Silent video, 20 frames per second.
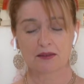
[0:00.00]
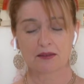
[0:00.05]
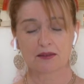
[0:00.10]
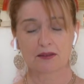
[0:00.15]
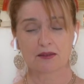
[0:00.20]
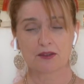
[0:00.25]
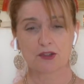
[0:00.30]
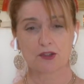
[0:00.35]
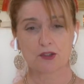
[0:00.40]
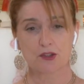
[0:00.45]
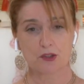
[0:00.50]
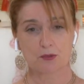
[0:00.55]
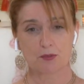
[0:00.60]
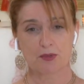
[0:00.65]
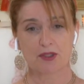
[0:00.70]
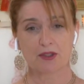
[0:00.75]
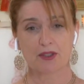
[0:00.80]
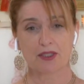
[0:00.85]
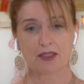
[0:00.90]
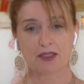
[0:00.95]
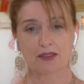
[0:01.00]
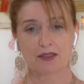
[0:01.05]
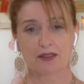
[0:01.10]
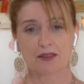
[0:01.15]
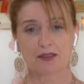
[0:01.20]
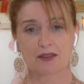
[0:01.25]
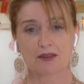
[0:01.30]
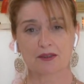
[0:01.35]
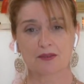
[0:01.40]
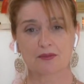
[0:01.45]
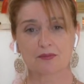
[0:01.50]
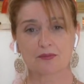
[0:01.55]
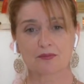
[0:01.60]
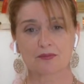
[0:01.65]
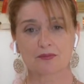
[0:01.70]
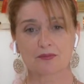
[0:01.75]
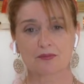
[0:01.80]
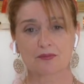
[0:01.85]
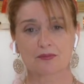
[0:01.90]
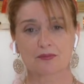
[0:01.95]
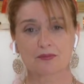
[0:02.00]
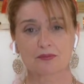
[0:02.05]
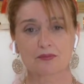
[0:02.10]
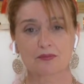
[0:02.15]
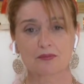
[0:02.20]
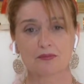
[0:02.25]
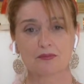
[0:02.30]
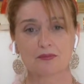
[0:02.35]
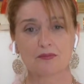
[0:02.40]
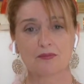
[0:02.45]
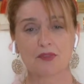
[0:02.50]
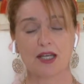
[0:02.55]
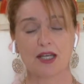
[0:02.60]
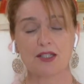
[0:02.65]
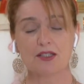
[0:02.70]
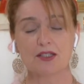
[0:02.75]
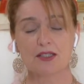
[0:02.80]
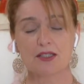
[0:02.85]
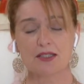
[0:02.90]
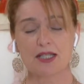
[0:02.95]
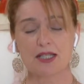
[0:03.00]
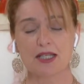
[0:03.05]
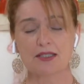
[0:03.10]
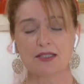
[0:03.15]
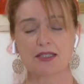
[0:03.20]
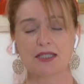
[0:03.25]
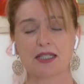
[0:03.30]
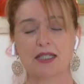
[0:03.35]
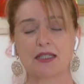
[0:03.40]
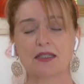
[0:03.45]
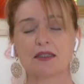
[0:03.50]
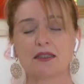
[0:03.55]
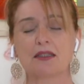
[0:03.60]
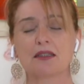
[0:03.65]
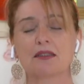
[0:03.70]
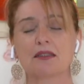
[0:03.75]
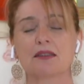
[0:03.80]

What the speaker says: to your spirit. And just sensing